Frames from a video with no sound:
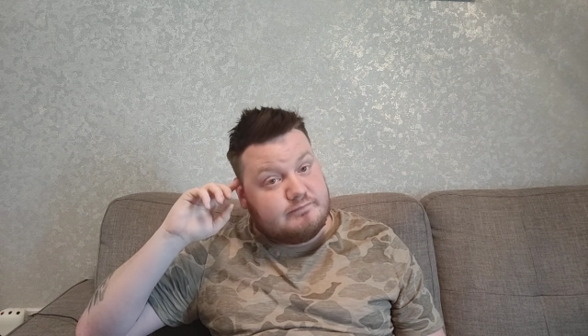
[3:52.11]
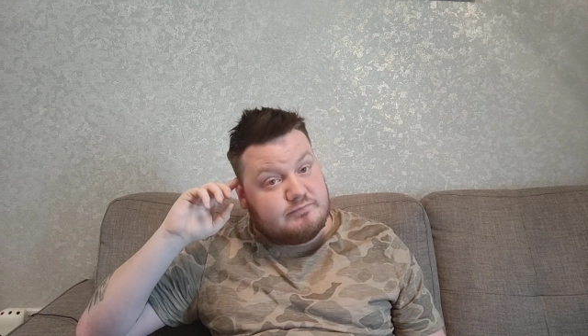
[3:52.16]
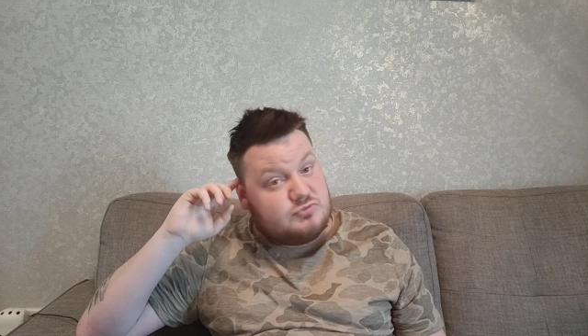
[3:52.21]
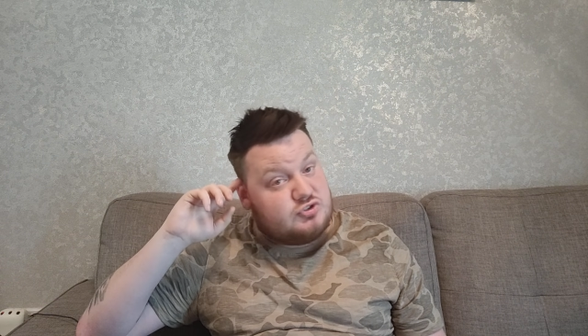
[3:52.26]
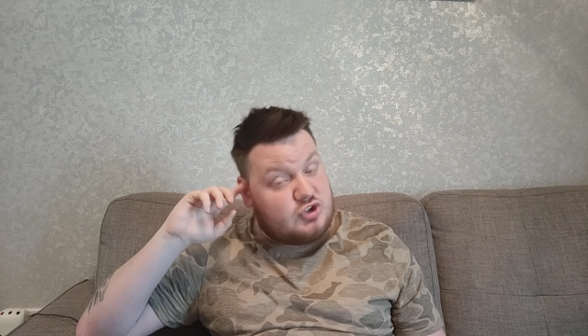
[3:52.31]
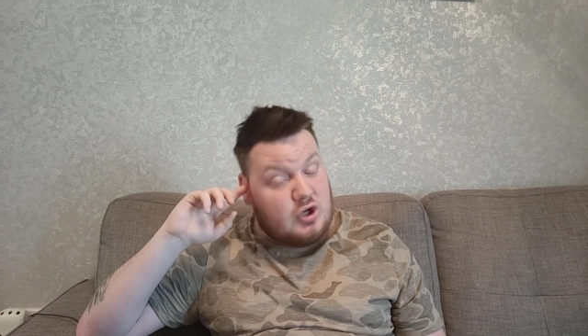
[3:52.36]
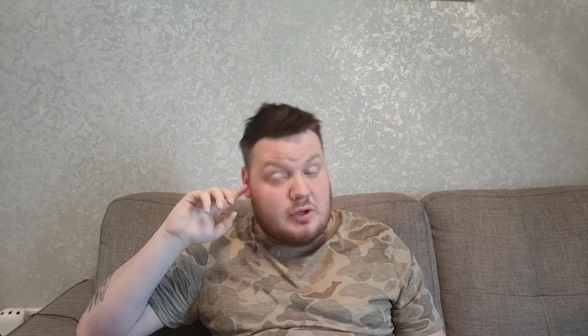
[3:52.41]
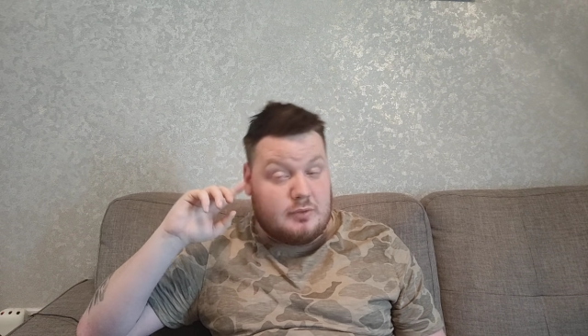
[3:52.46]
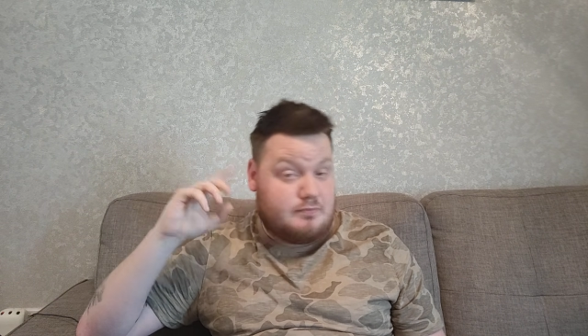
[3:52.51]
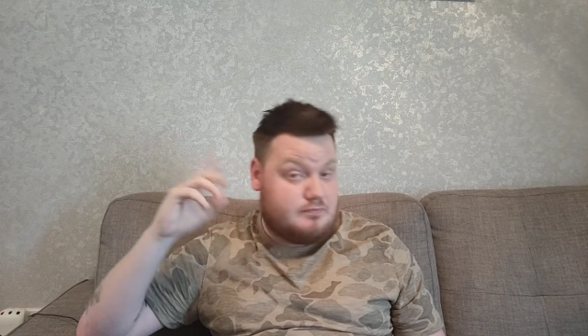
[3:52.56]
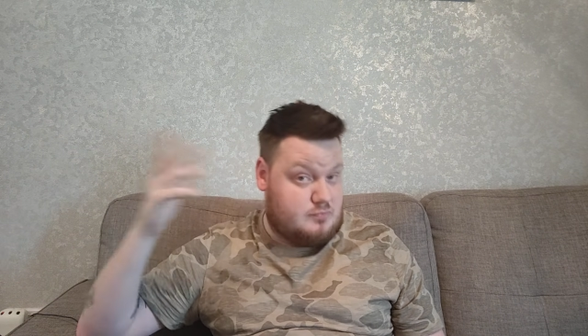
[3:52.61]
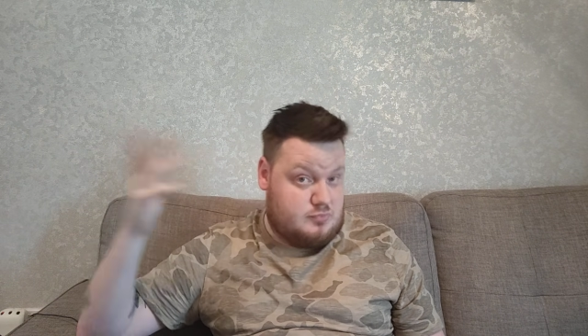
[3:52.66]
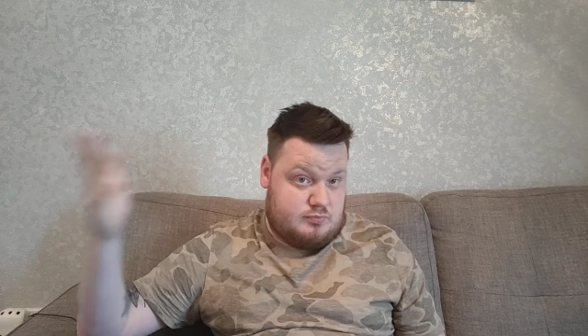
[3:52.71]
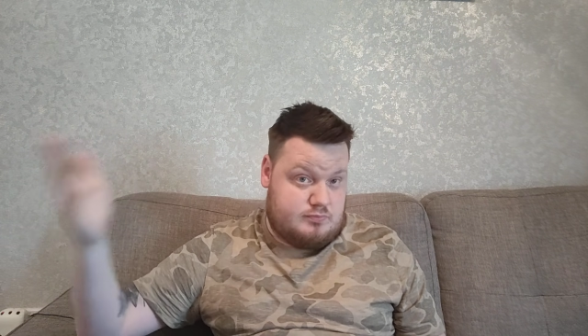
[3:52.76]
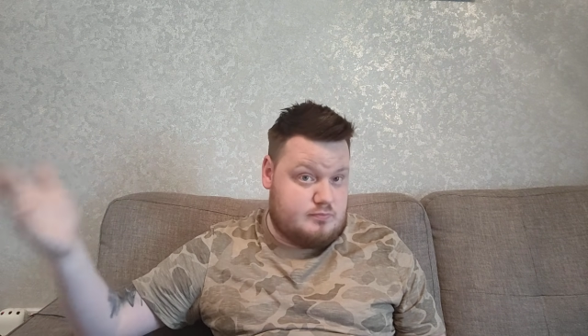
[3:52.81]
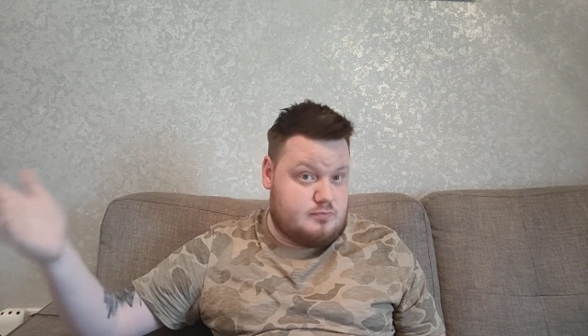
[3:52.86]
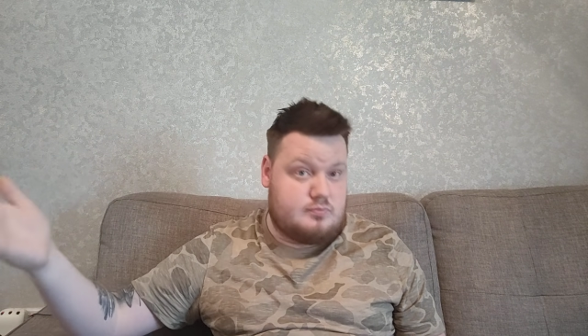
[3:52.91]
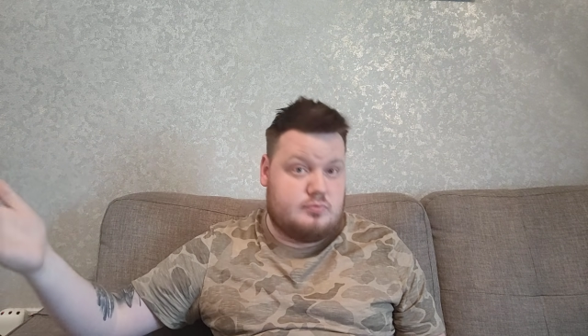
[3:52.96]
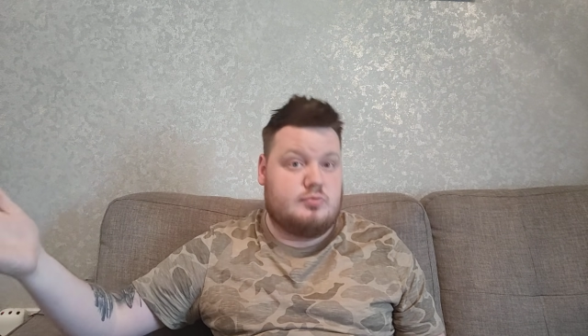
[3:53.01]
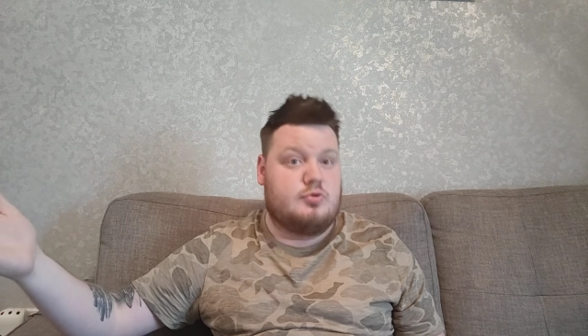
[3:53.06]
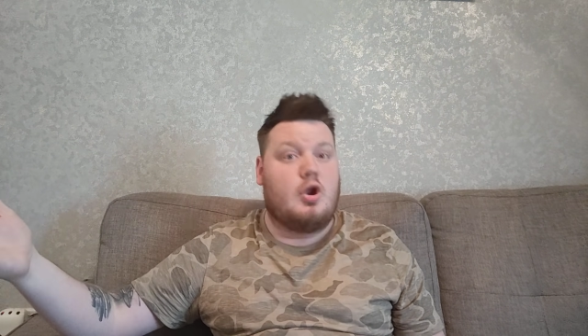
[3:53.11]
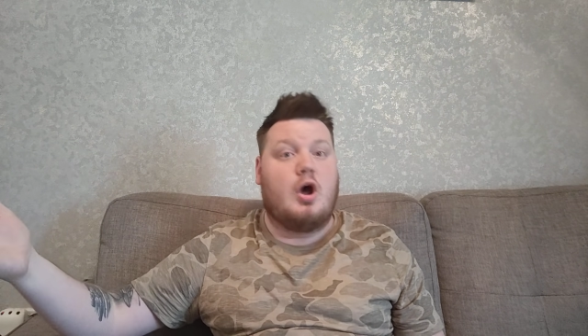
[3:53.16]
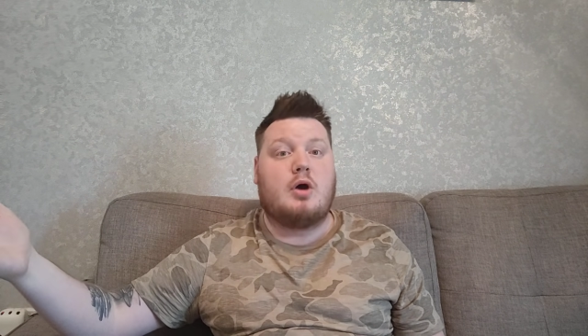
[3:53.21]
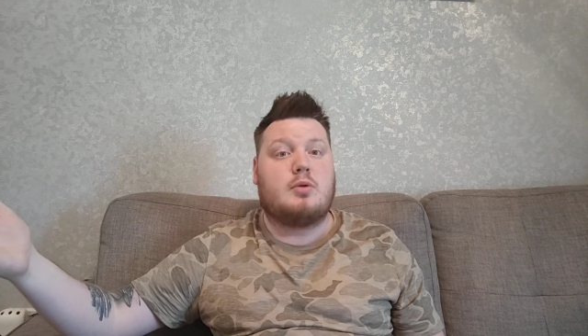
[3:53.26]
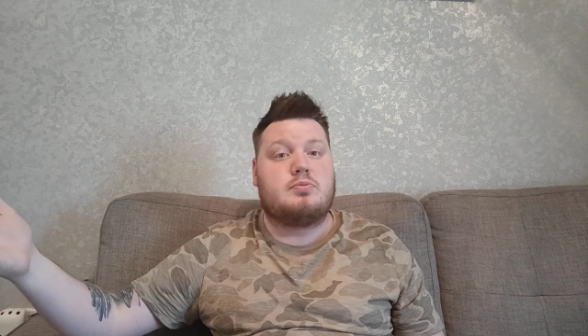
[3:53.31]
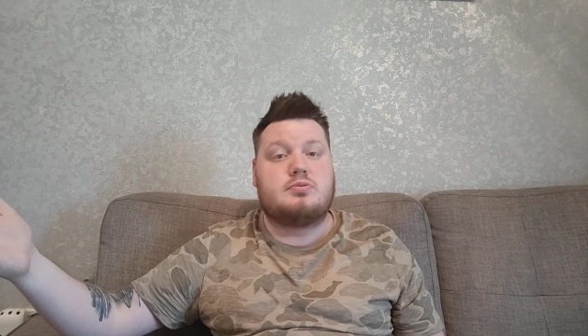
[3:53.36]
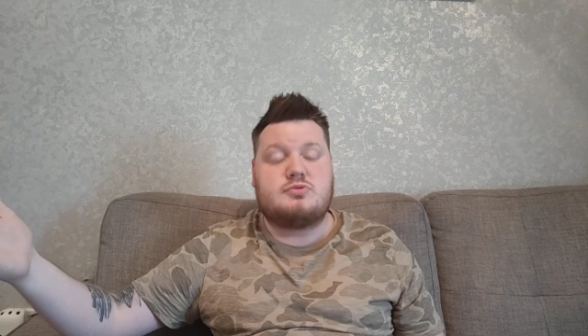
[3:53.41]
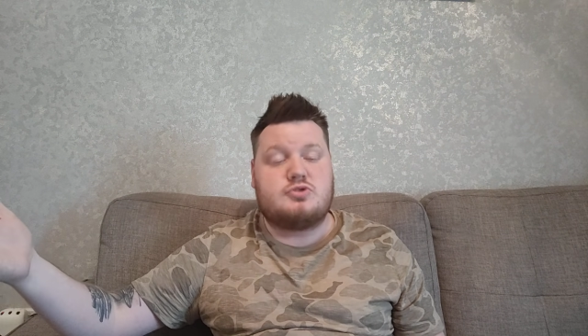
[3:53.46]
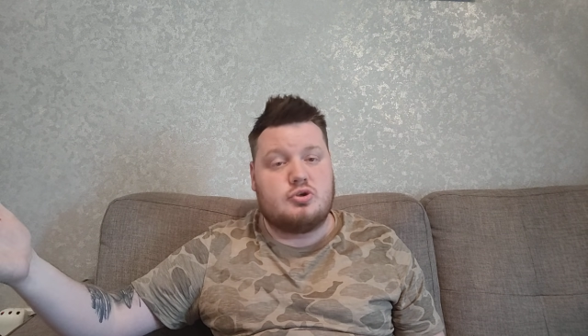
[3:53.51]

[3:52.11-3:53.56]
So no,